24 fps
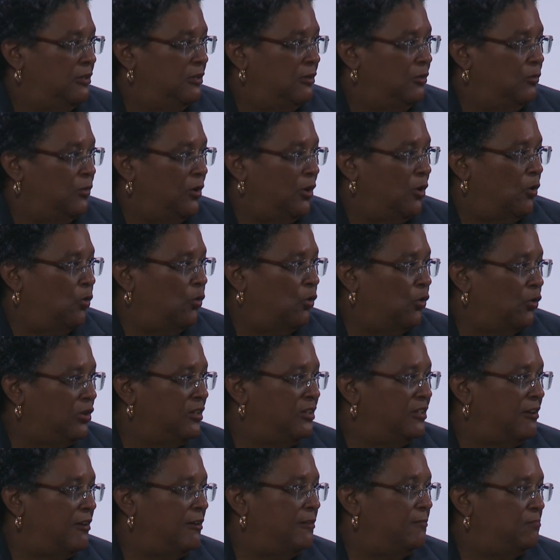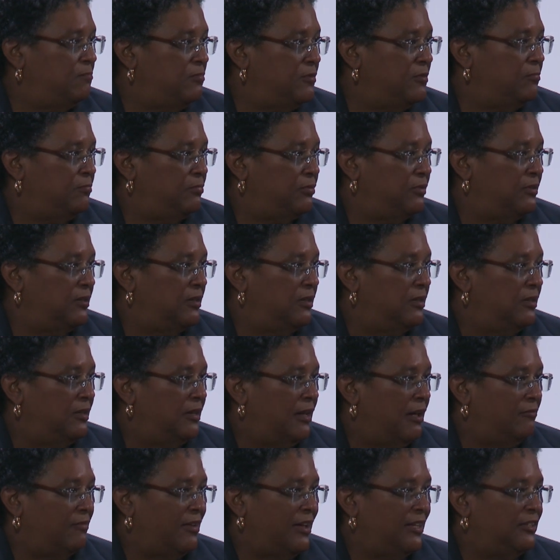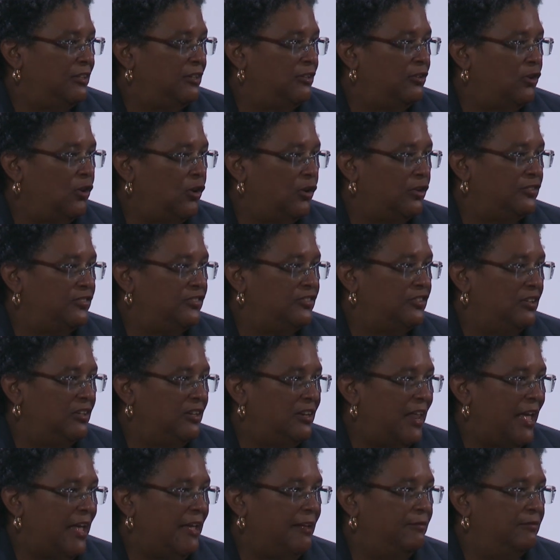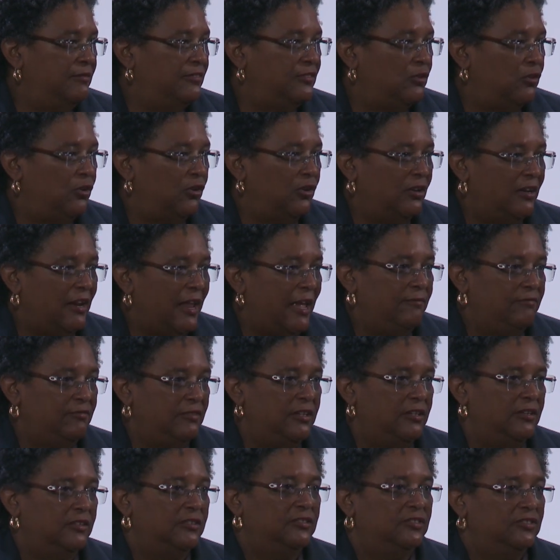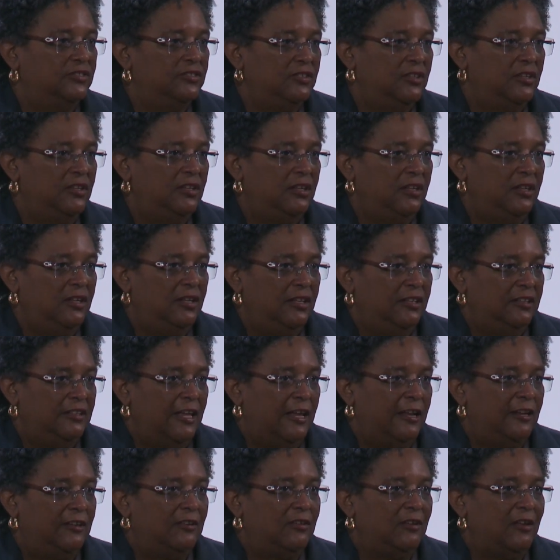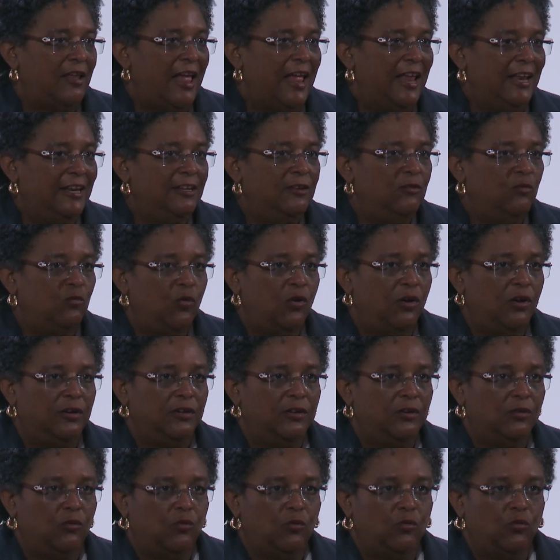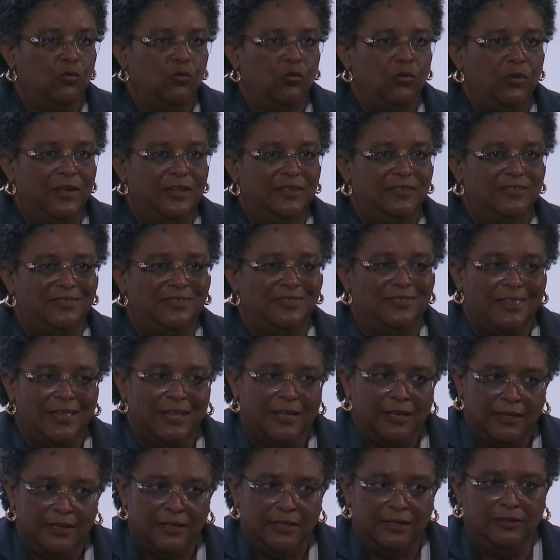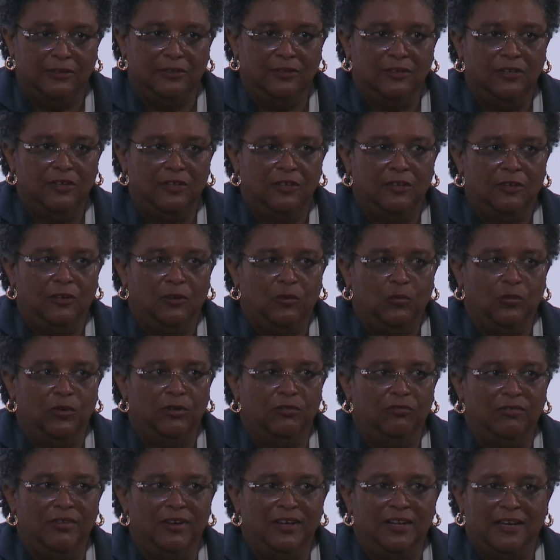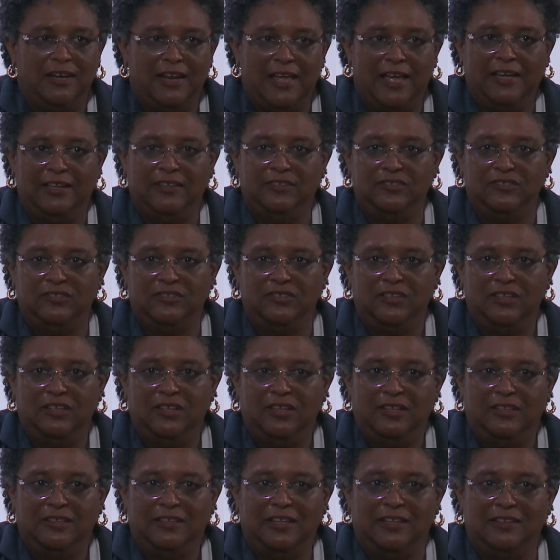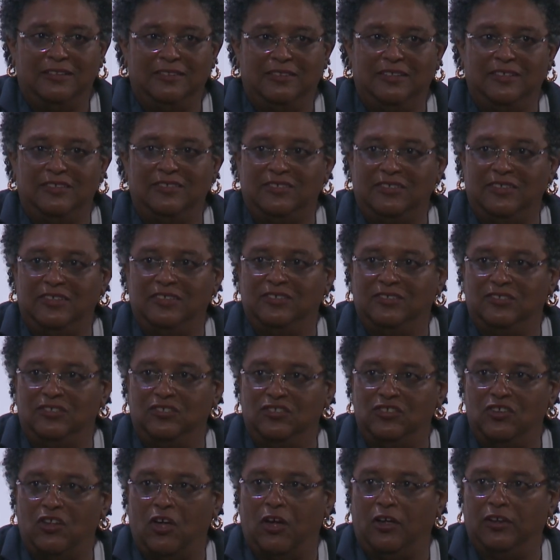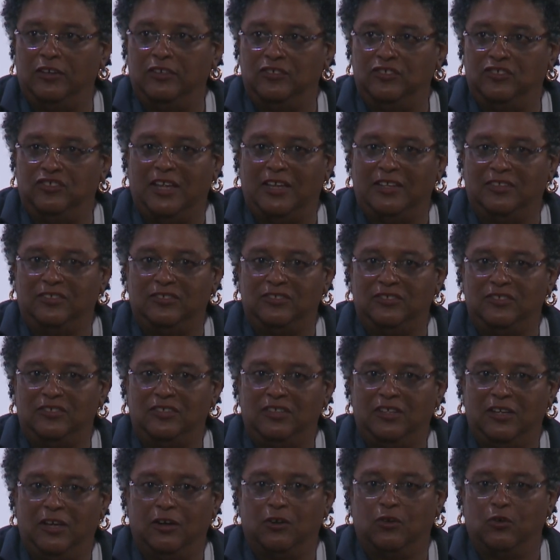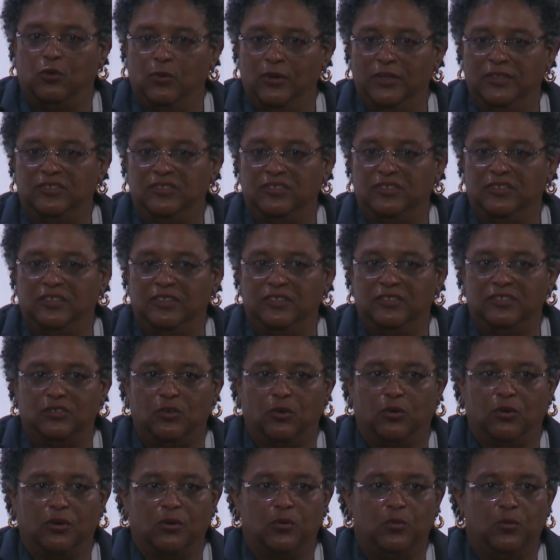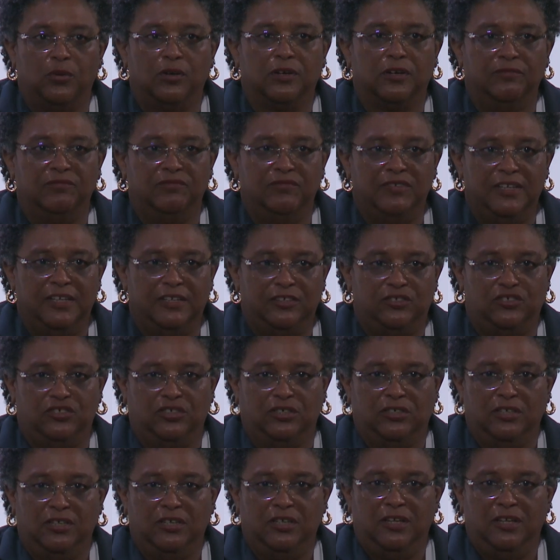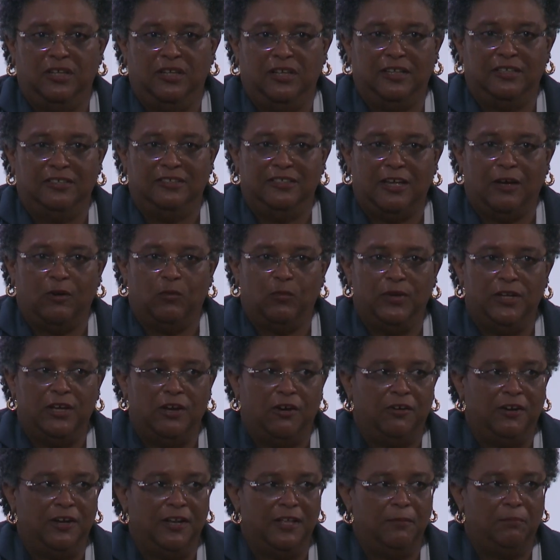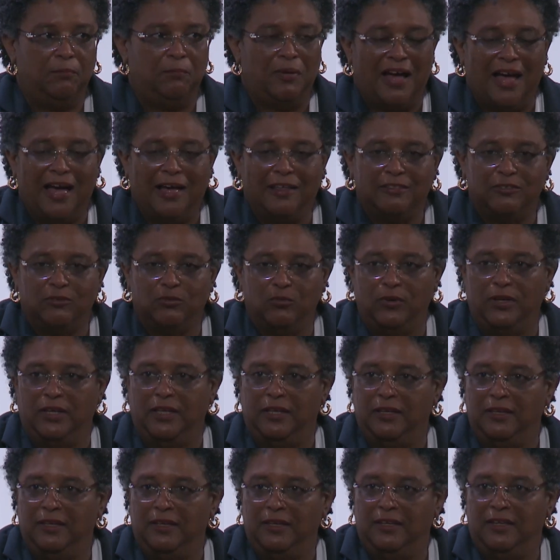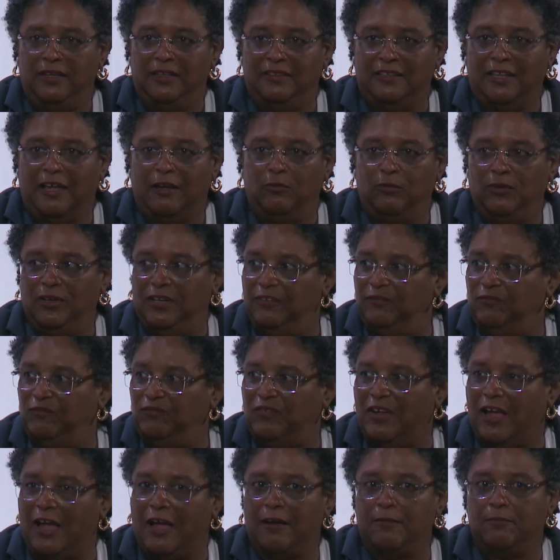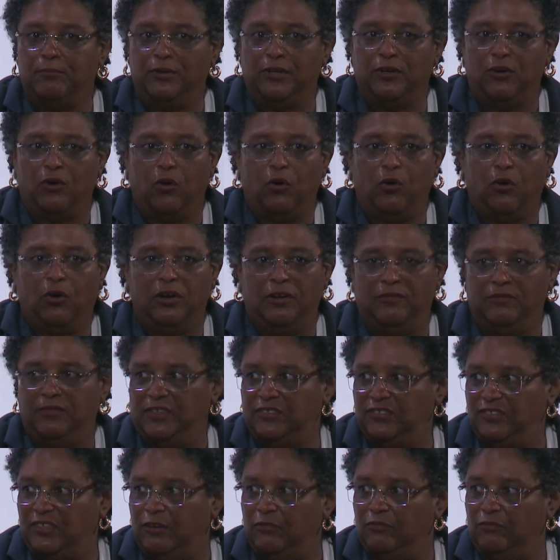where ordinary people have either lost their lives or livelihoods, that anyone who is thinking will realize that this is not just a coincidence or a quirk of nature, and that we are in a pathway that will in fact put all of us at